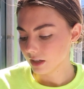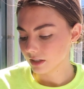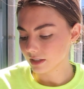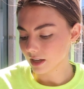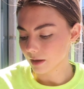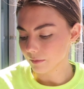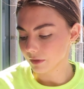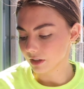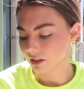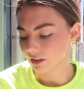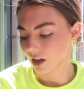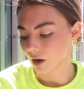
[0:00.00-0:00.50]

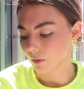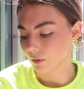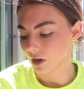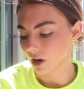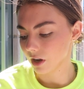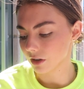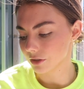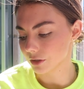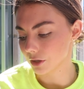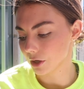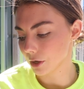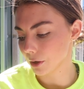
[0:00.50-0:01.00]
something that we
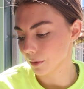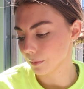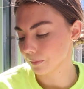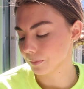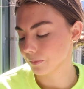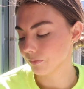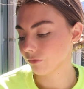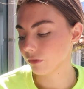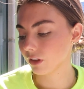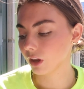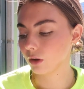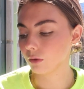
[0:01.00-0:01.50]
also
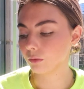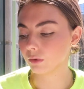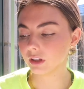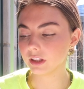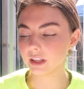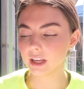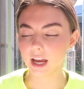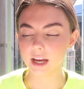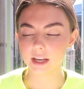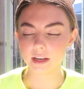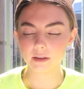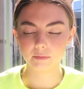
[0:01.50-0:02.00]

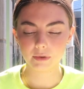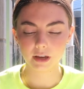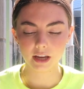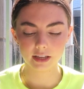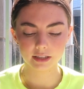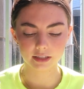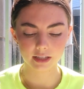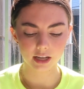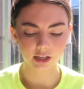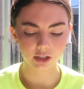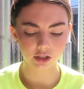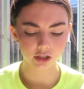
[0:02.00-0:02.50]
really had to pay
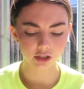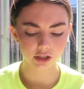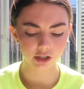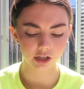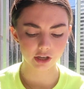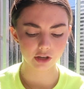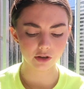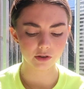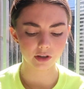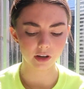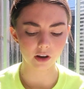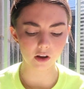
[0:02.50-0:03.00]
attention to.
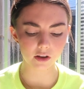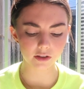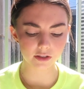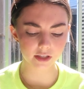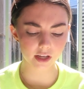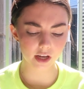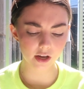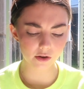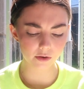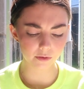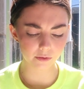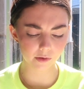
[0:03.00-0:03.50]
And
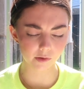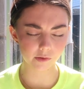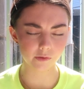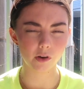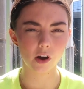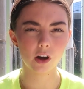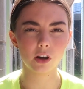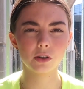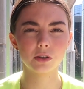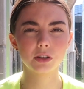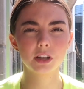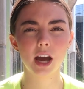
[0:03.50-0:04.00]
also if we
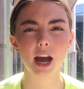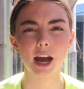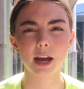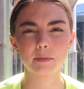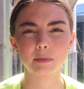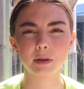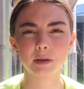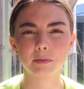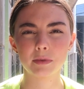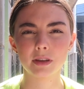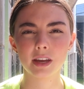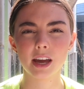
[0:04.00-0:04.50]
followed
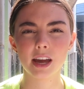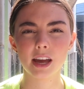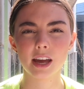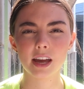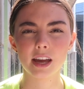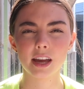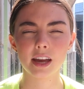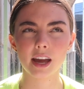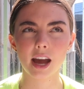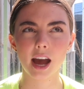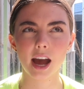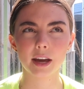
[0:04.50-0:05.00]

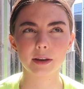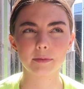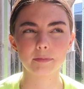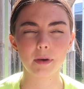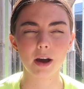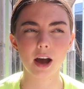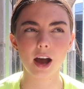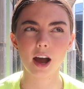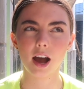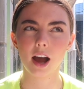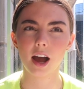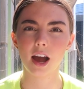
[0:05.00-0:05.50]
IPPA,
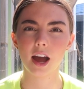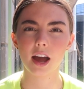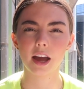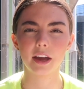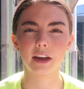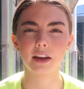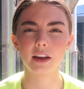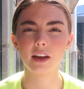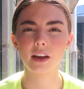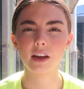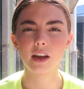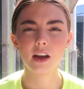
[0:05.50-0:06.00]

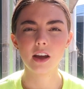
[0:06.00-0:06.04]
ADPI,